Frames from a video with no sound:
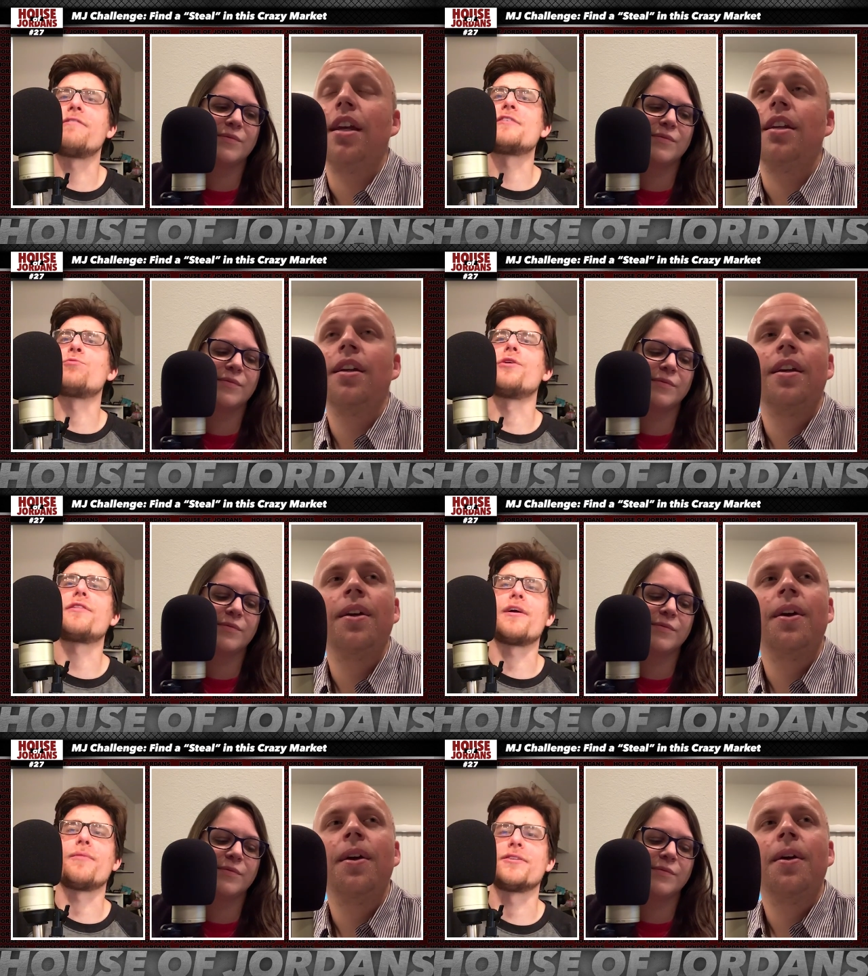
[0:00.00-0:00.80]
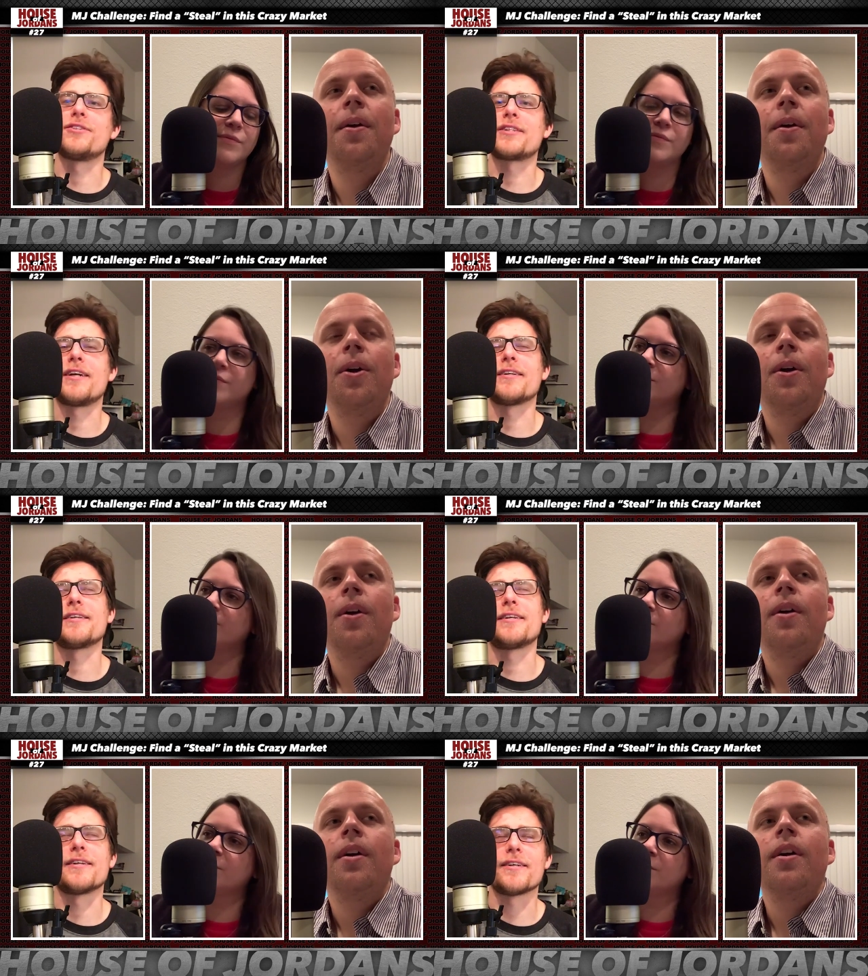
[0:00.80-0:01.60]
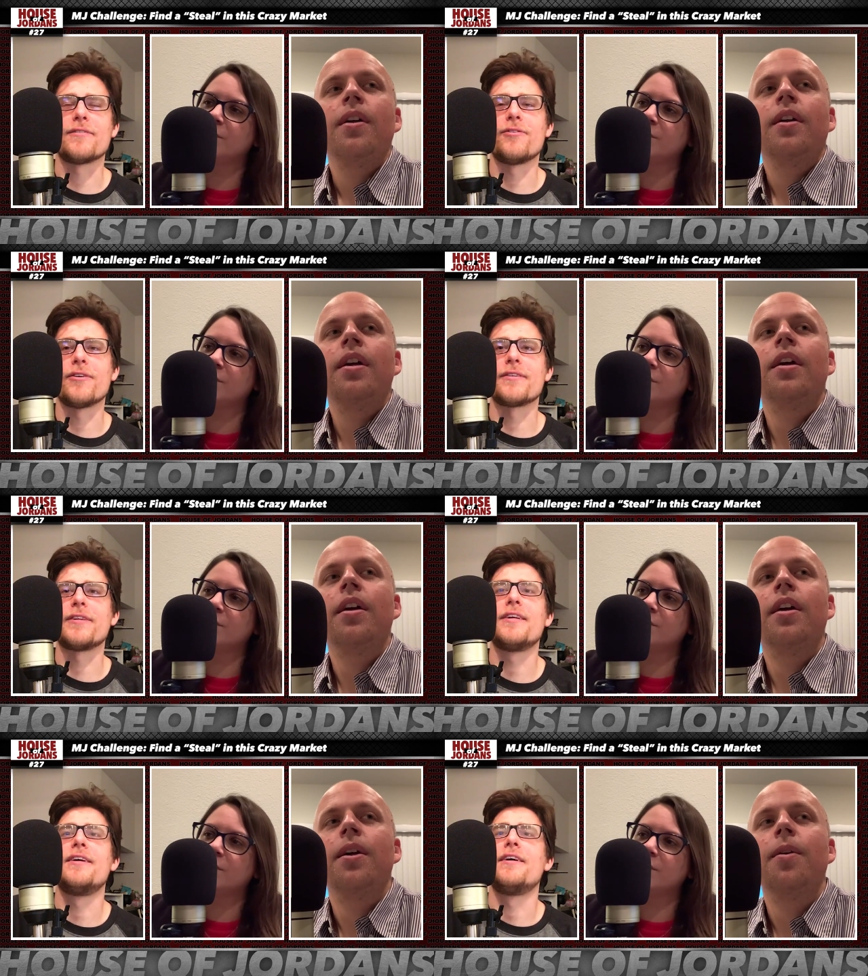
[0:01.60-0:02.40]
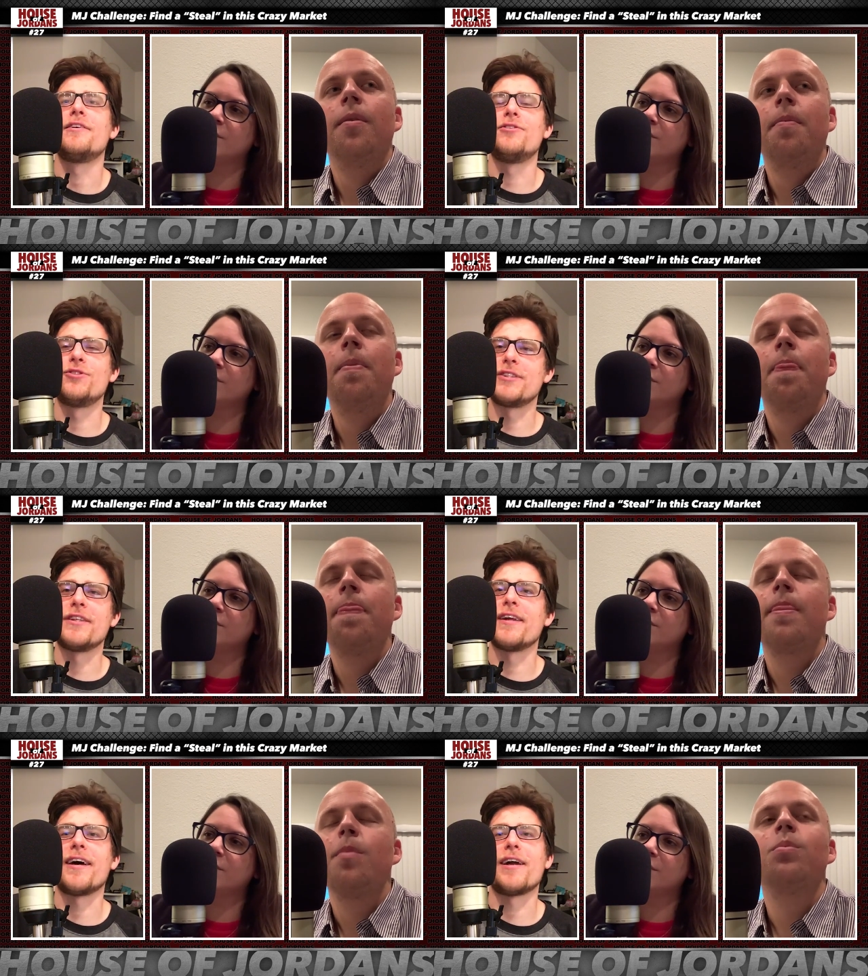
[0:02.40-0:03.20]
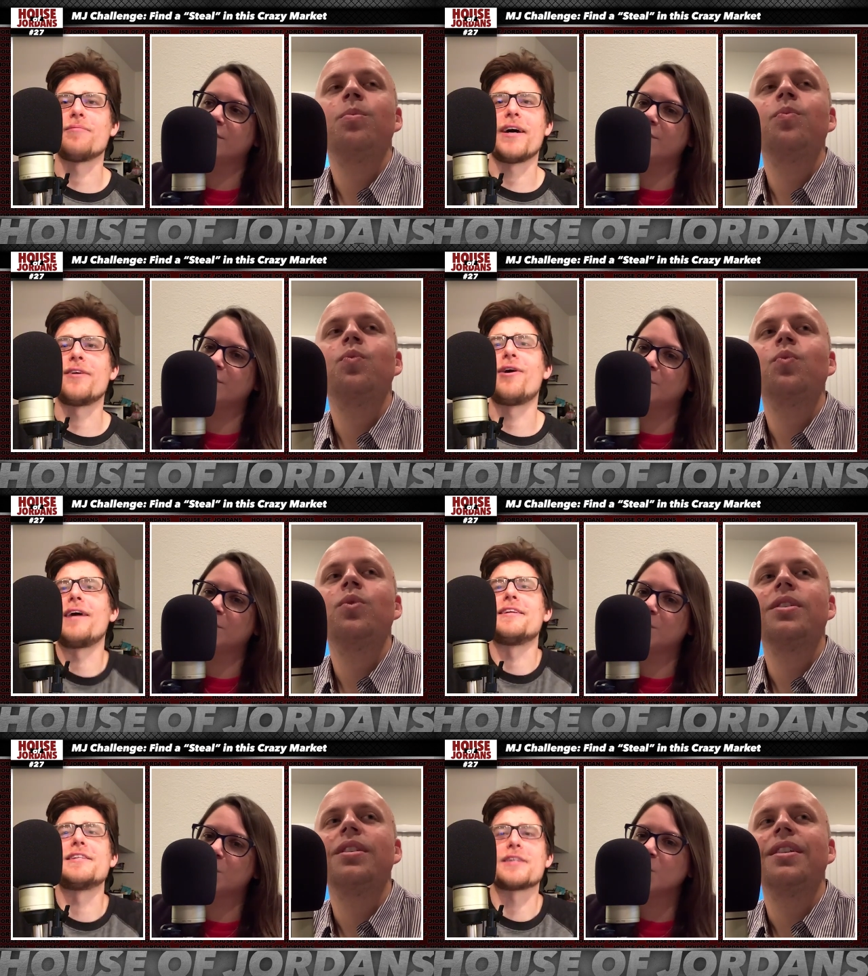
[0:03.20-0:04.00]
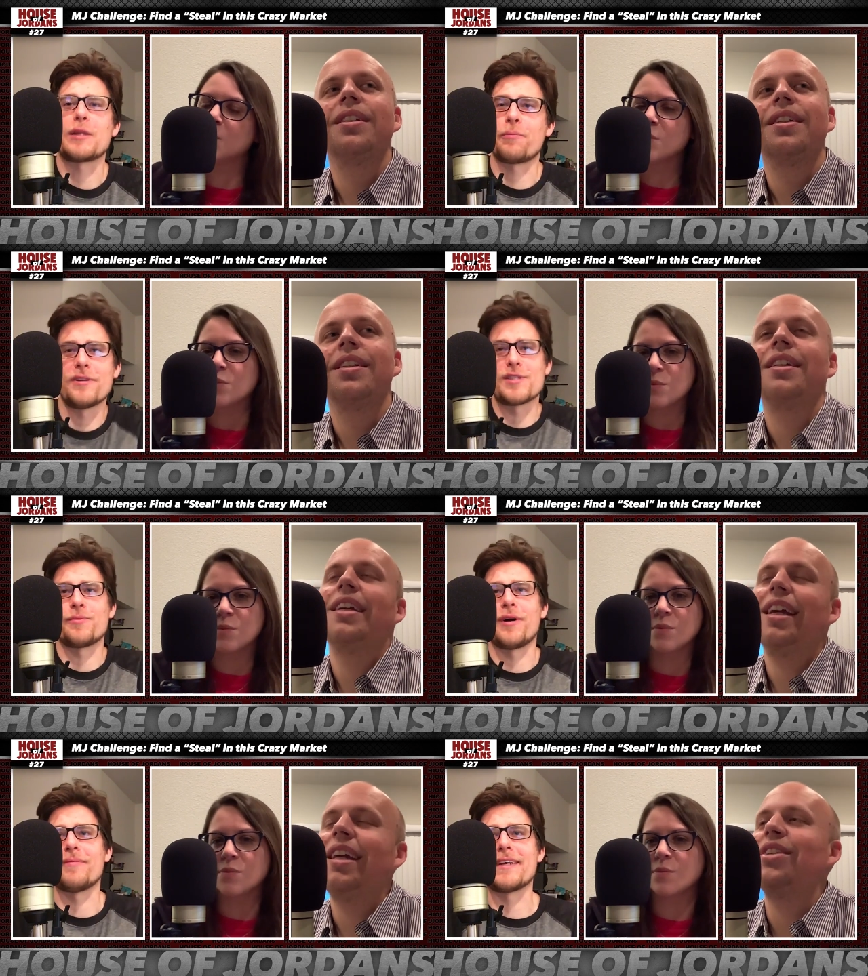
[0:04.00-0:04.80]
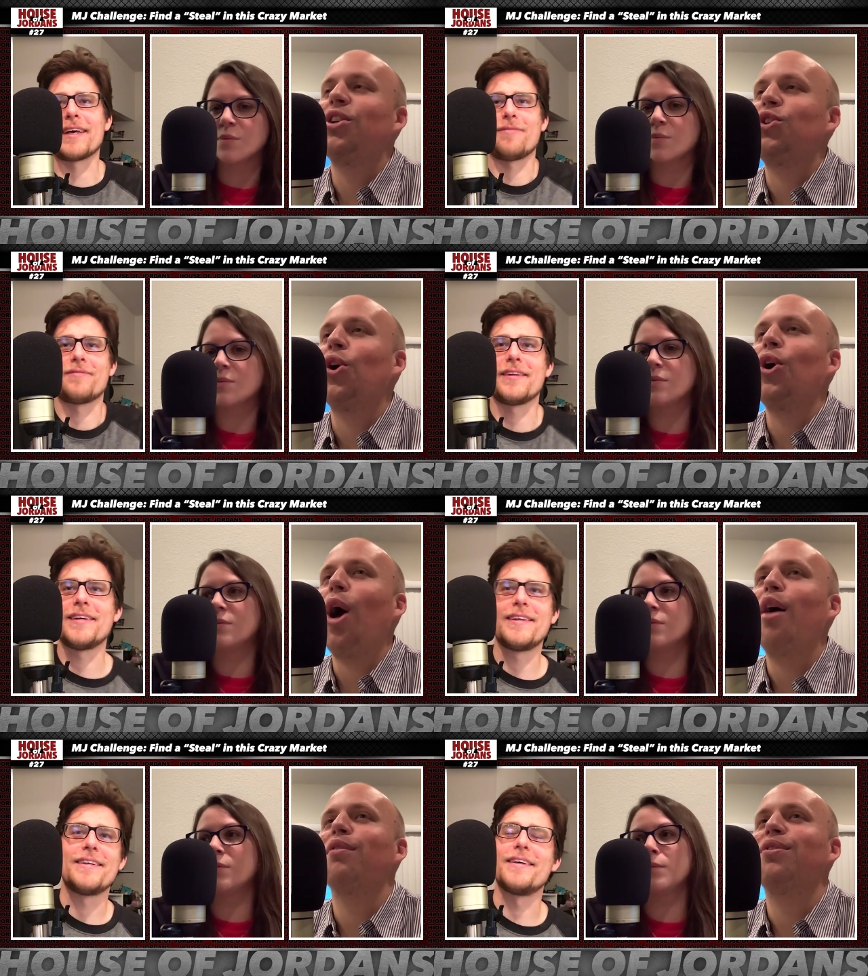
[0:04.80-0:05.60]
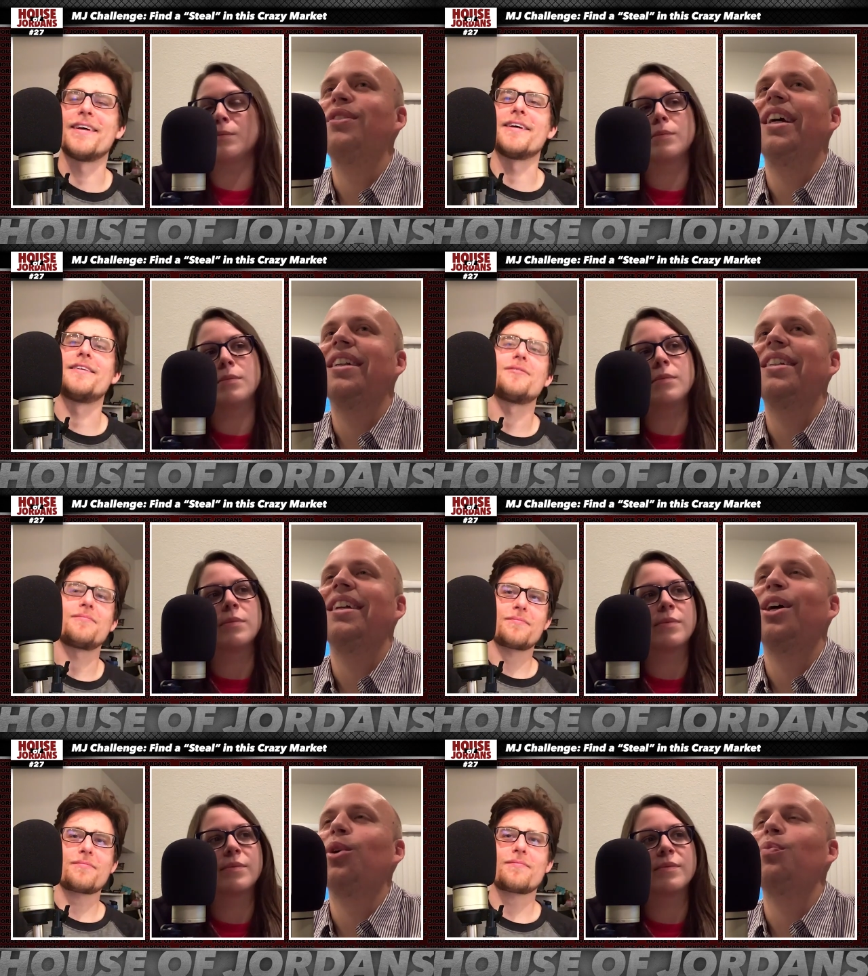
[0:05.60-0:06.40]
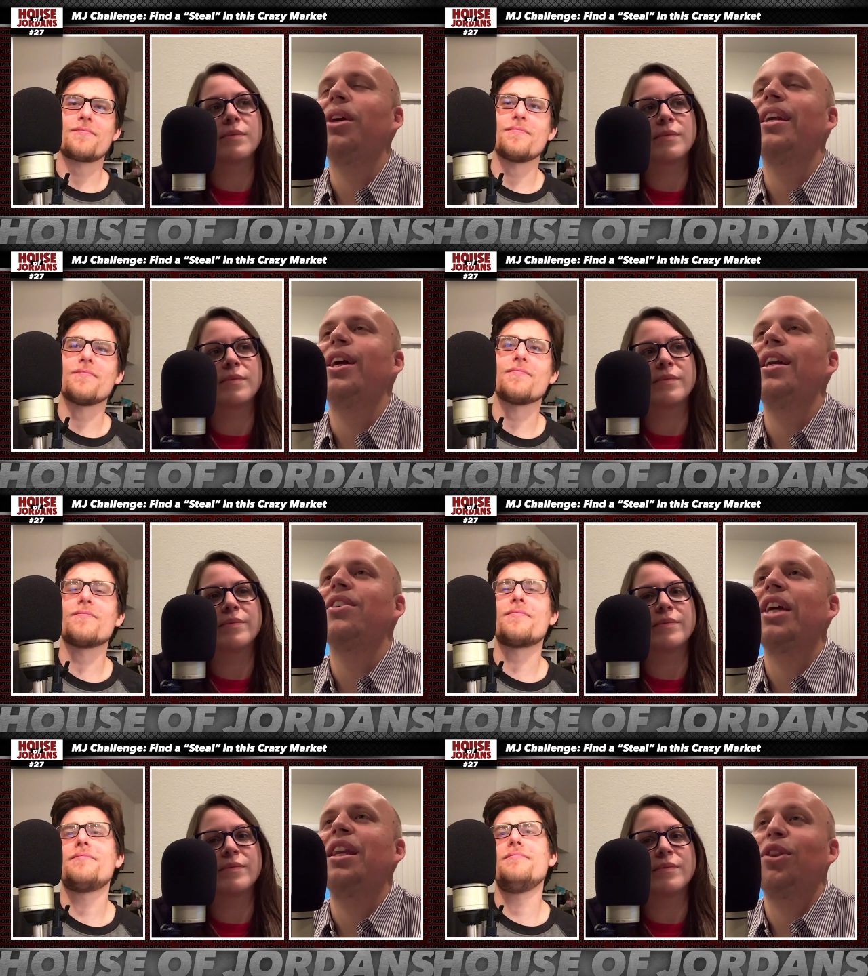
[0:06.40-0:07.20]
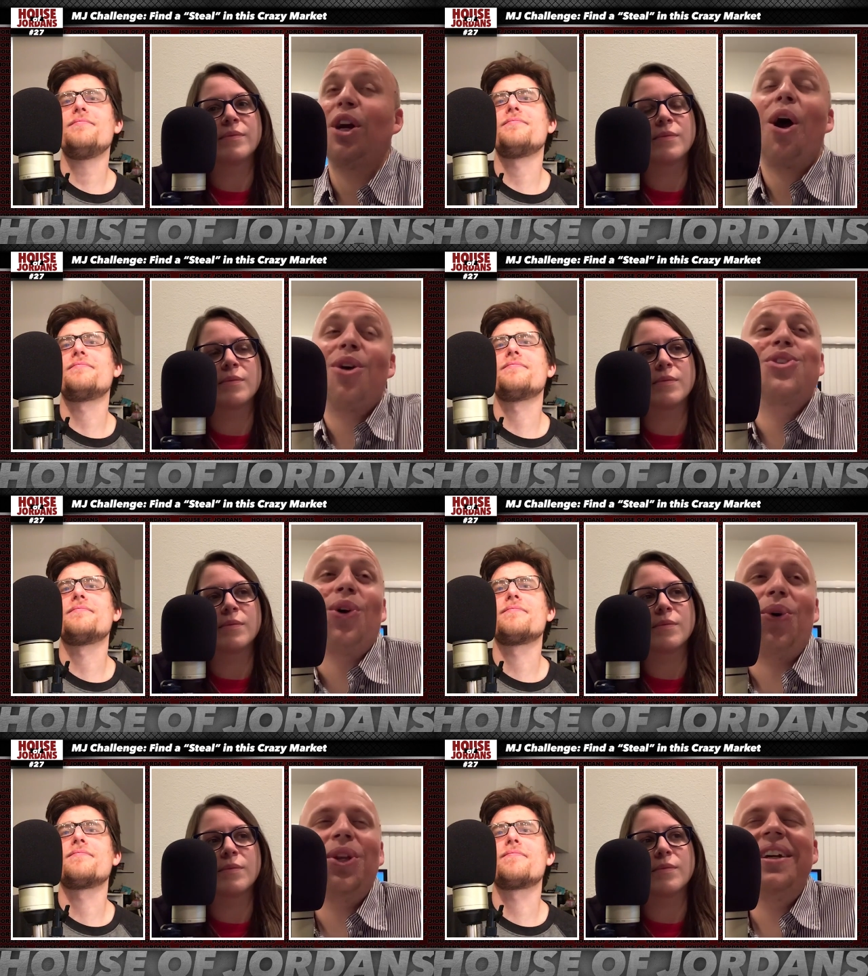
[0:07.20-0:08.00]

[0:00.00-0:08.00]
Speaker 1: if it's worth that much, it's kind of like, uh, well, you just did that. I'm, I do not it's like the principle. It I'm is like, a turnoff. Yeah. That,
Speaker 2: you know, it, it is. And the card sold.